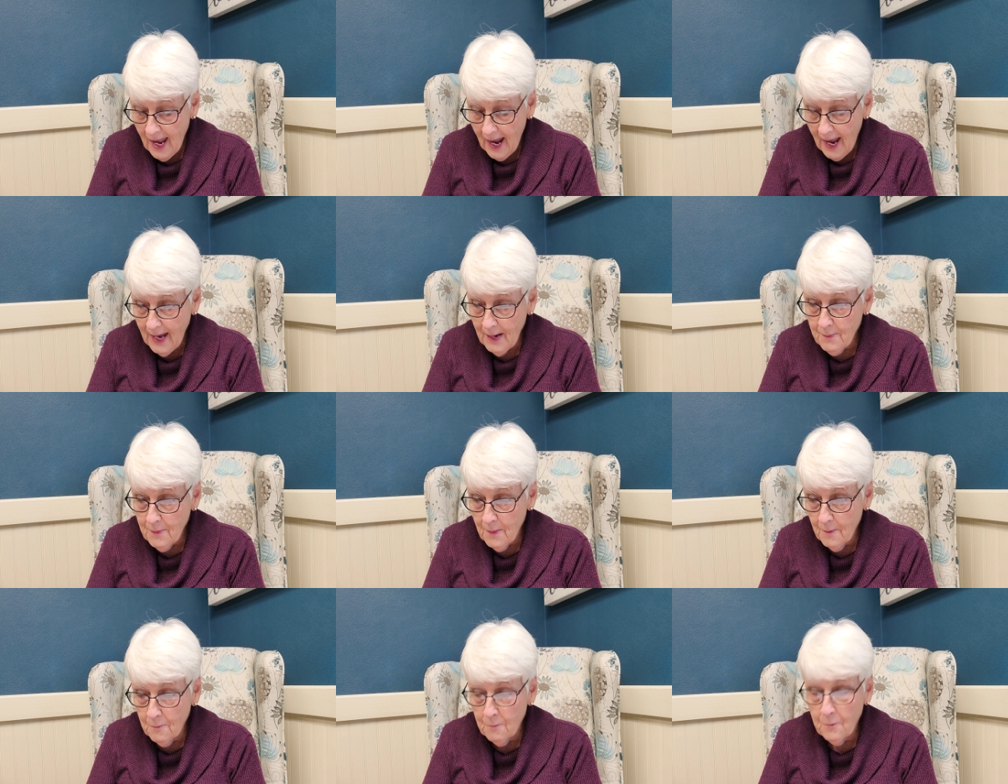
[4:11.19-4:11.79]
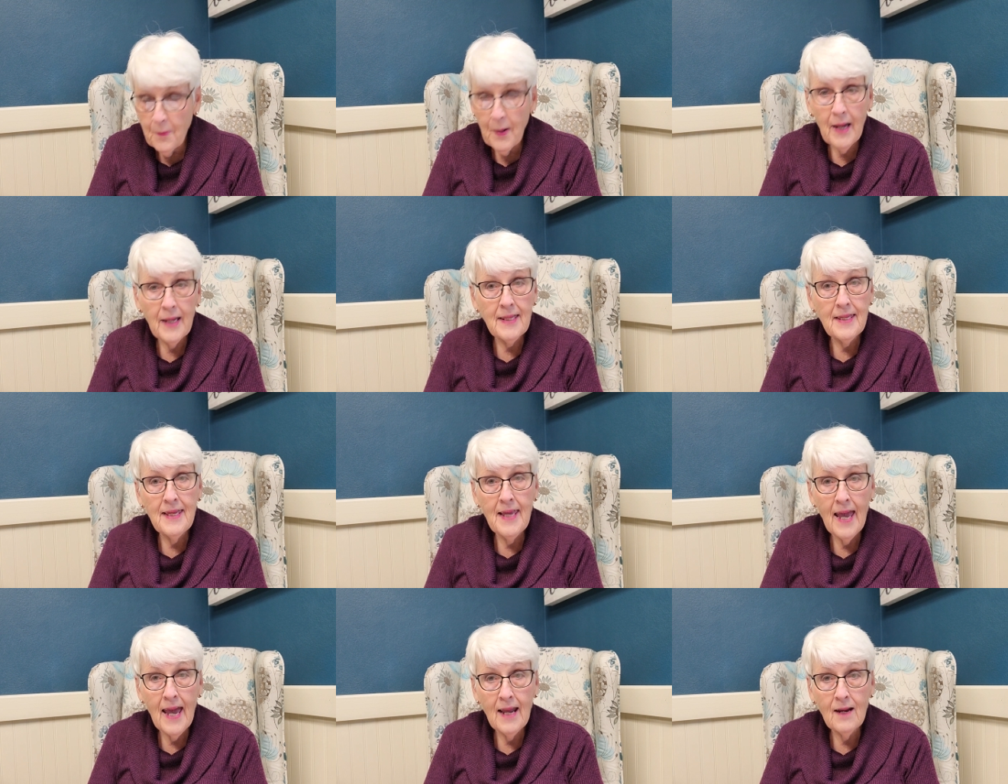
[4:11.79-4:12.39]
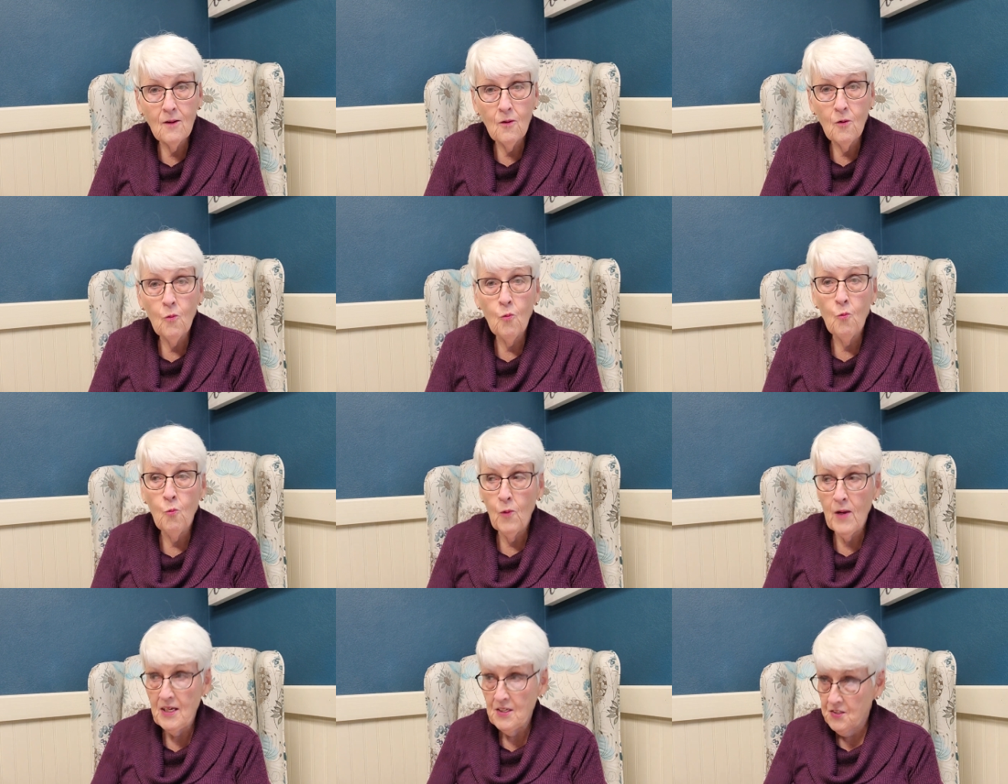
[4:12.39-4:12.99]
And but yet
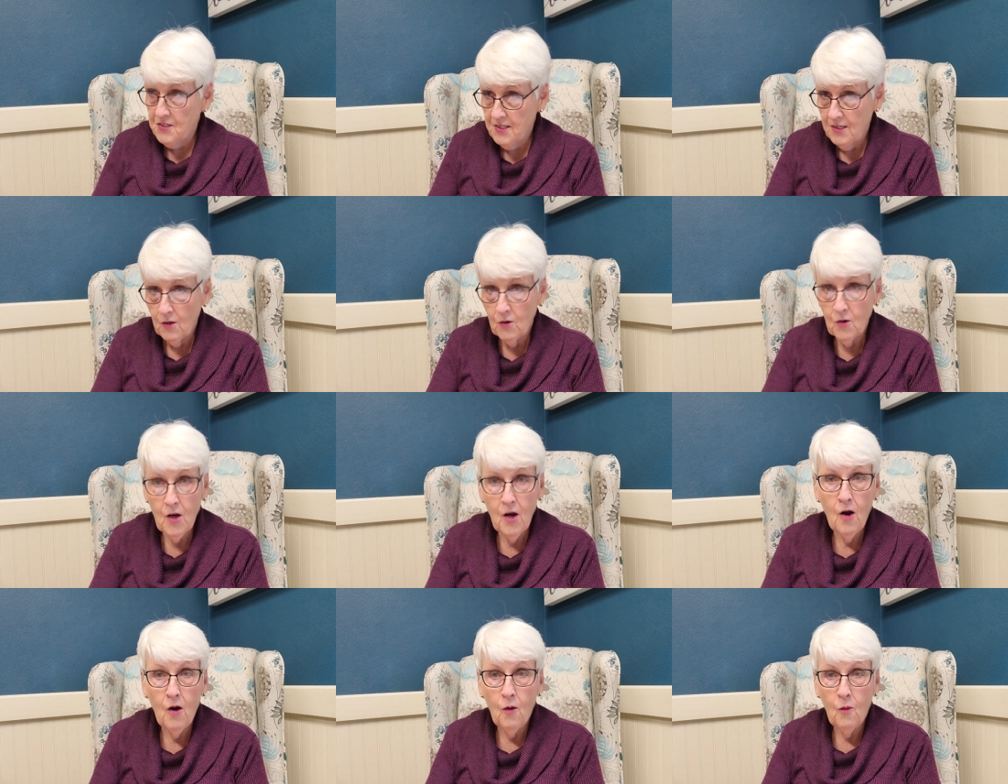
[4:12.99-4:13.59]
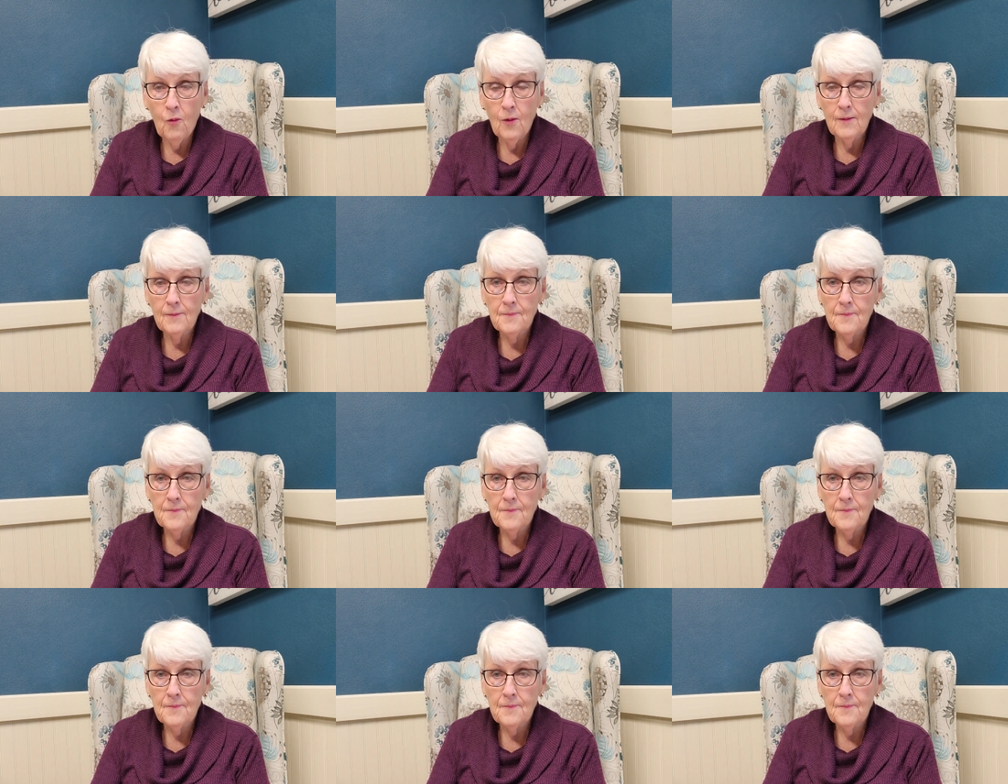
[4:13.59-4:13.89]
we still go.